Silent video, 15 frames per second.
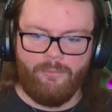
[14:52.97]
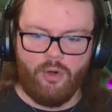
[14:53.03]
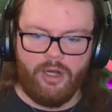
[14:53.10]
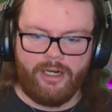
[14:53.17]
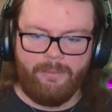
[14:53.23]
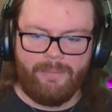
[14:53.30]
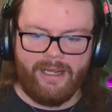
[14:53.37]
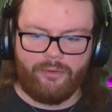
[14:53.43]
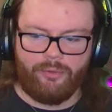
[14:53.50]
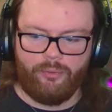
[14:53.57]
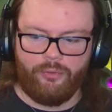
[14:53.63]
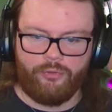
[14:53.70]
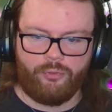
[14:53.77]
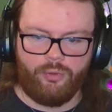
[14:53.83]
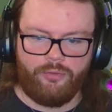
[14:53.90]
walking back through
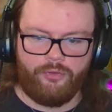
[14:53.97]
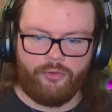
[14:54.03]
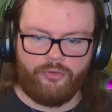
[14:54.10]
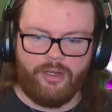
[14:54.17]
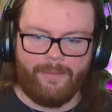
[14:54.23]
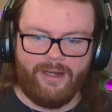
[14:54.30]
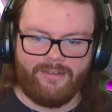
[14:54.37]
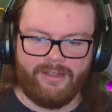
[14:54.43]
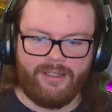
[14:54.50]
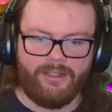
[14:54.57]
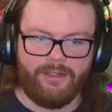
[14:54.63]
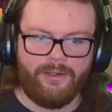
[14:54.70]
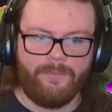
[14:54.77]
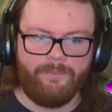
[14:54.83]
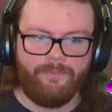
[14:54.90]
this Corvus. I might die here.